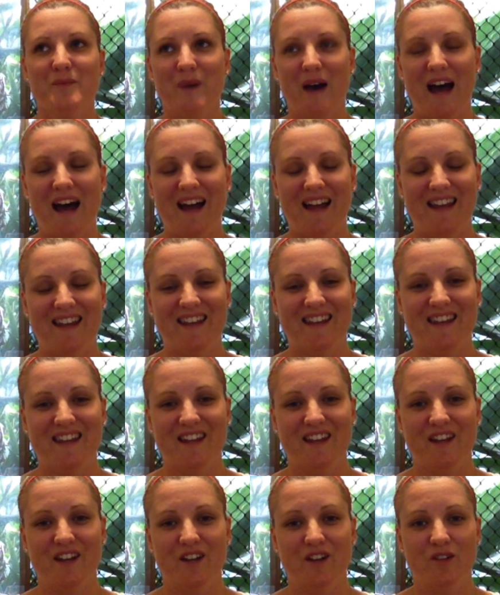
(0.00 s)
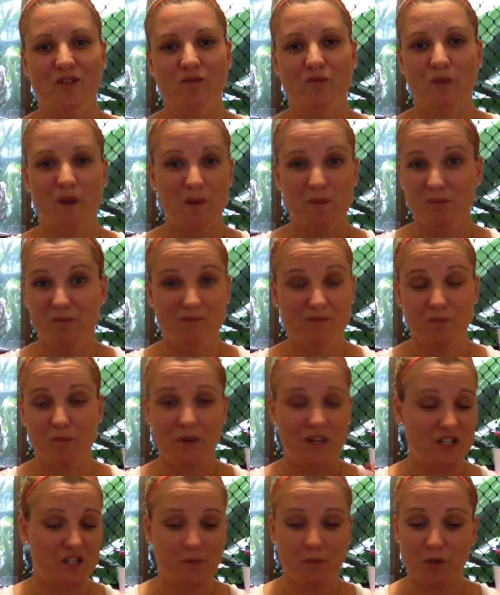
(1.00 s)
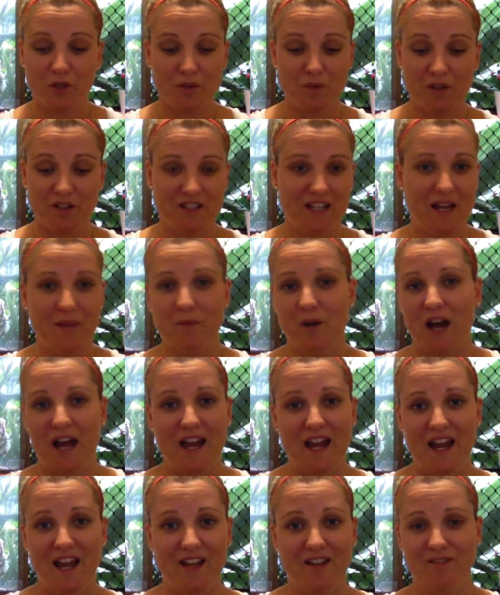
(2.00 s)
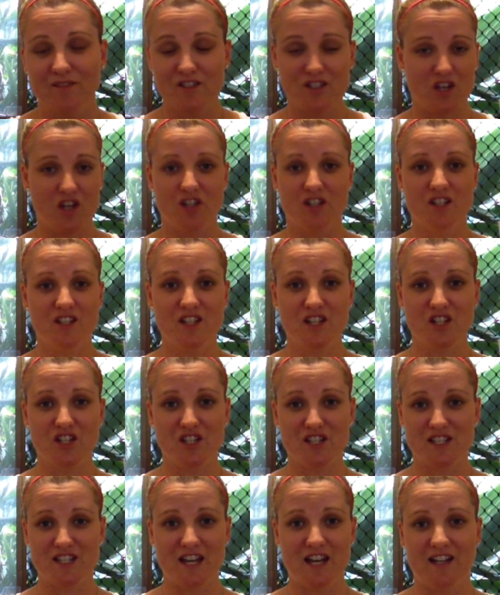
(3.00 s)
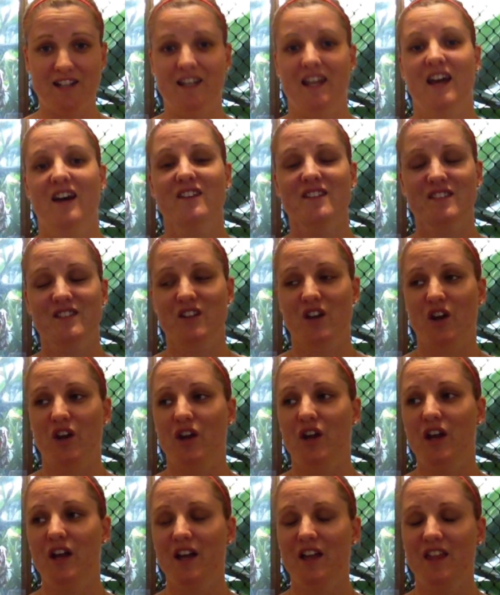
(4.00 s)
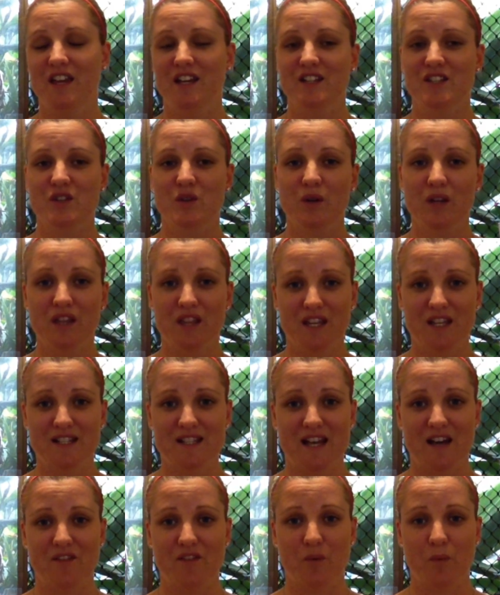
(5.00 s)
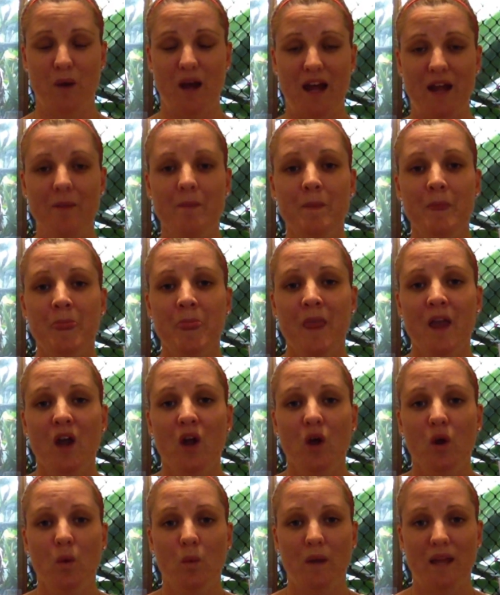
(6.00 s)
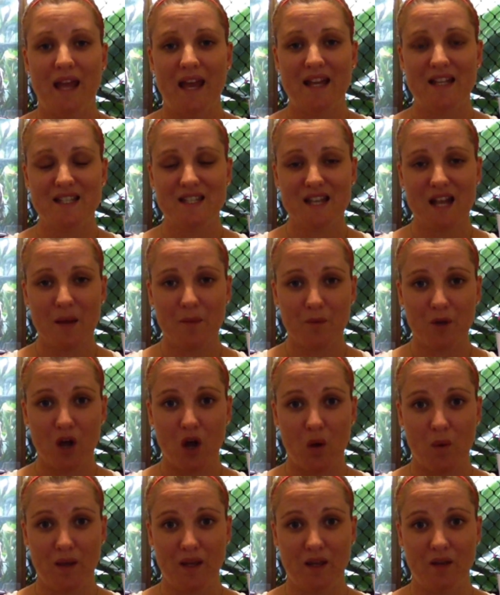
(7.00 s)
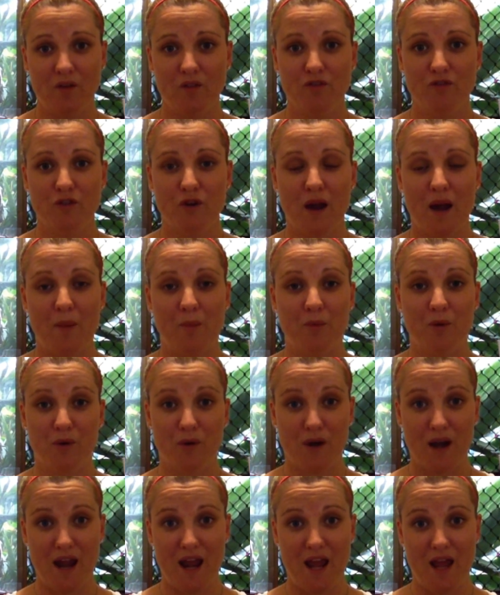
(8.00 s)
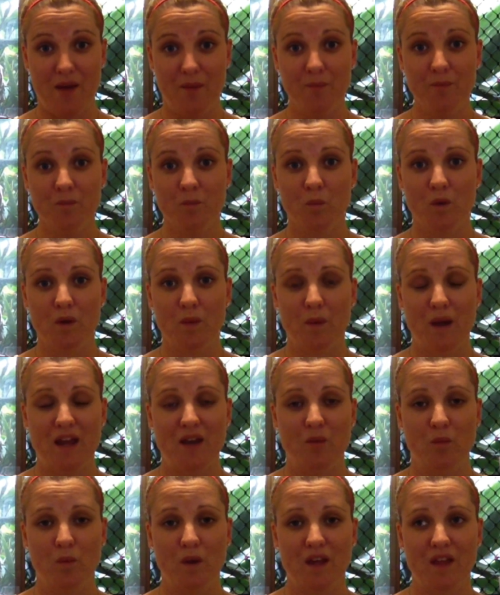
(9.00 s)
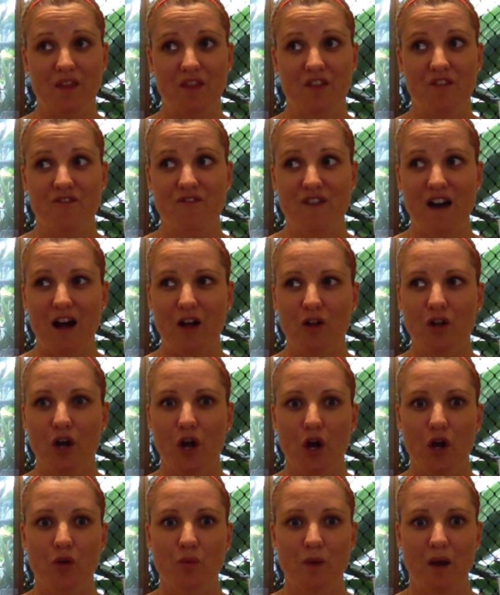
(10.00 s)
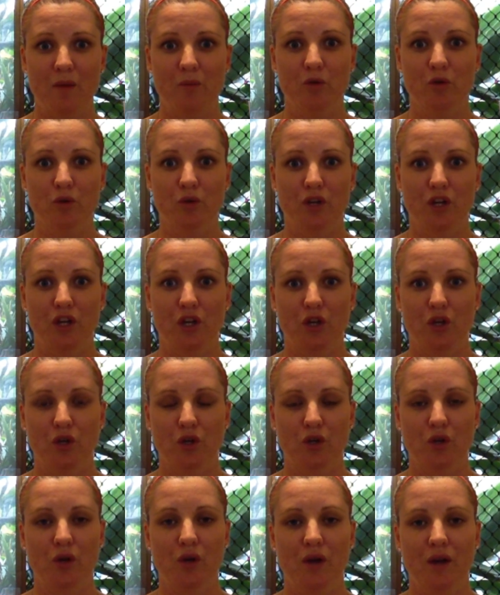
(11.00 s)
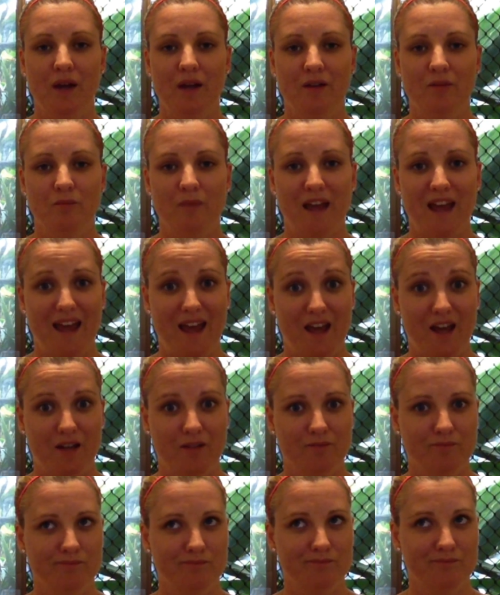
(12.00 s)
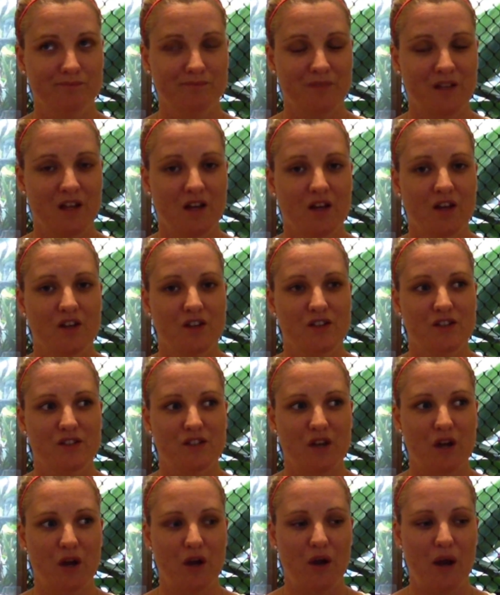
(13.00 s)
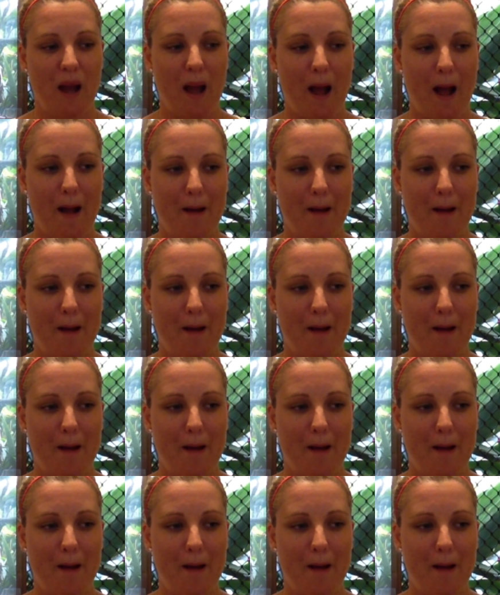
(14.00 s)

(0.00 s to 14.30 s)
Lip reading: but we just put them on lay-by, and so decision's done now. So that's 3 things out of the way. We ended up going for our pram. We went with the Valco Rebel Q Air. So